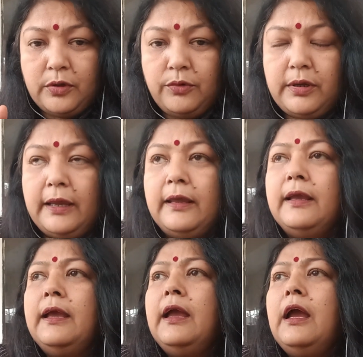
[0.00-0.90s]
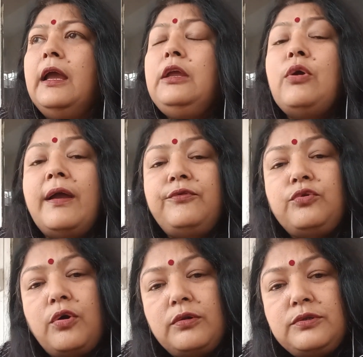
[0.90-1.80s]
Okay, you have
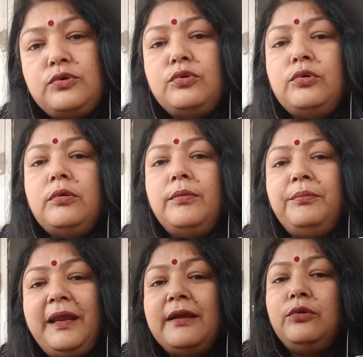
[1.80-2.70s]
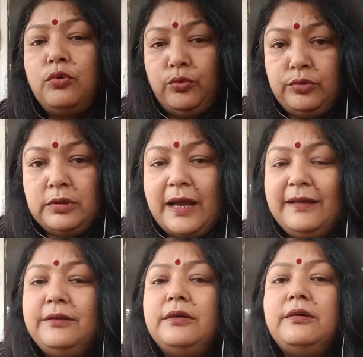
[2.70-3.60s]
to also make note,
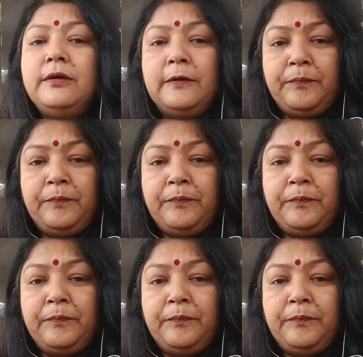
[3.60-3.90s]
either